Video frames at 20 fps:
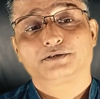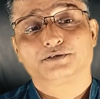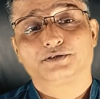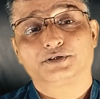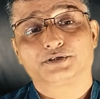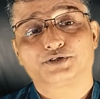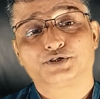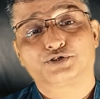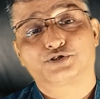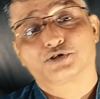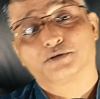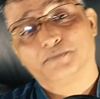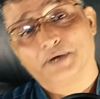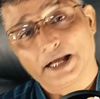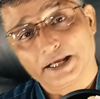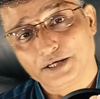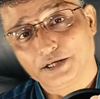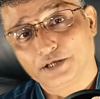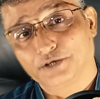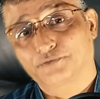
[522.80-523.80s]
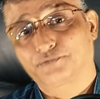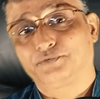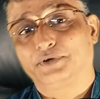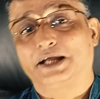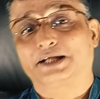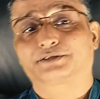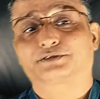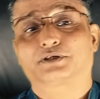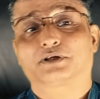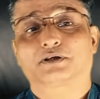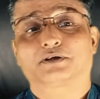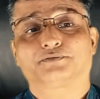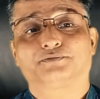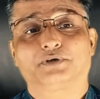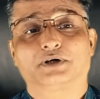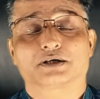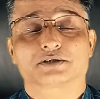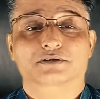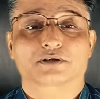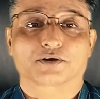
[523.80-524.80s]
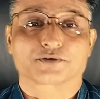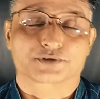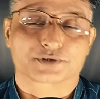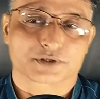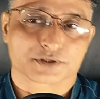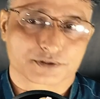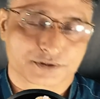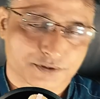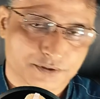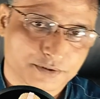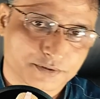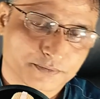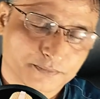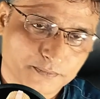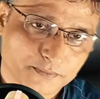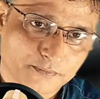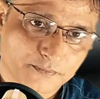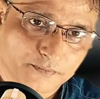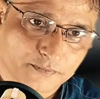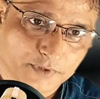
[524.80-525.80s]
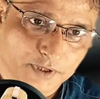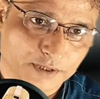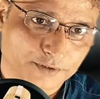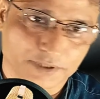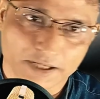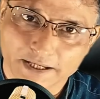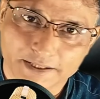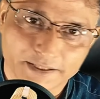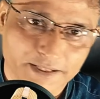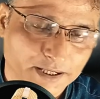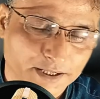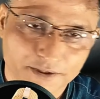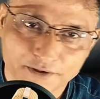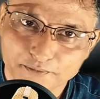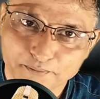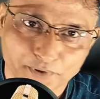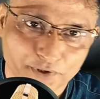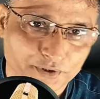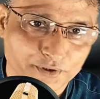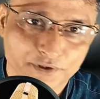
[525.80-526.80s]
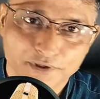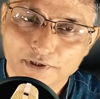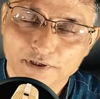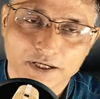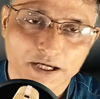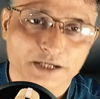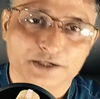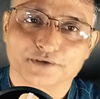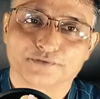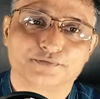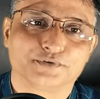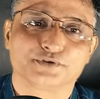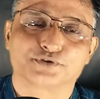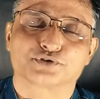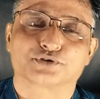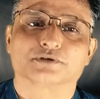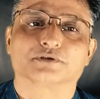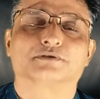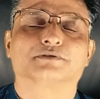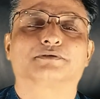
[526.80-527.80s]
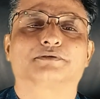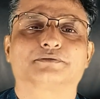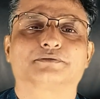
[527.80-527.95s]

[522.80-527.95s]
the determining factor of our success. And that cannot be artificial.